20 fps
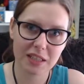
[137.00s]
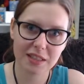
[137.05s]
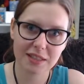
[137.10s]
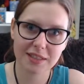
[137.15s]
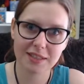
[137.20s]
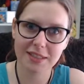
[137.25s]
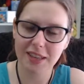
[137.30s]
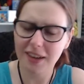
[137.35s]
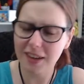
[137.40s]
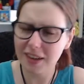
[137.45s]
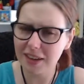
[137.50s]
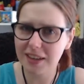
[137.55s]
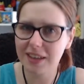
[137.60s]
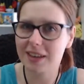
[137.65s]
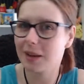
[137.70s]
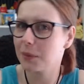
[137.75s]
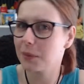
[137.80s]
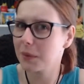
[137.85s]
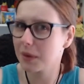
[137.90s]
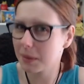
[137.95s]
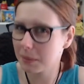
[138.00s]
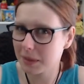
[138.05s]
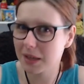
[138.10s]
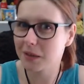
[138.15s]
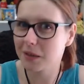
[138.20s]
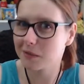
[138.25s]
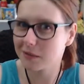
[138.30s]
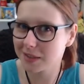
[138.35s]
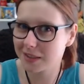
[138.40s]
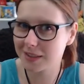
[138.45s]
darn it I want to make
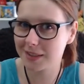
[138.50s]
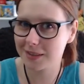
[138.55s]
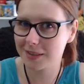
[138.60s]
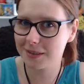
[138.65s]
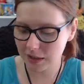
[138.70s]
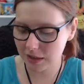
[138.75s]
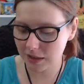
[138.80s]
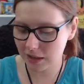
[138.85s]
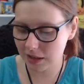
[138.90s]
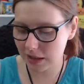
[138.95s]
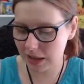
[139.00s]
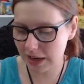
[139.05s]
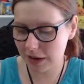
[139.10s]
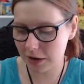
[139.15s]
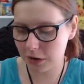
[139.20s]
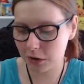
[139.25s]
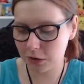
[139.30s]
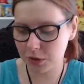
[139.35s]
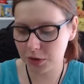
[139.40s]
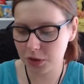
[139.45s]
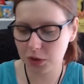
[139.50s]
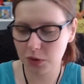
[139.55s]
a video like I always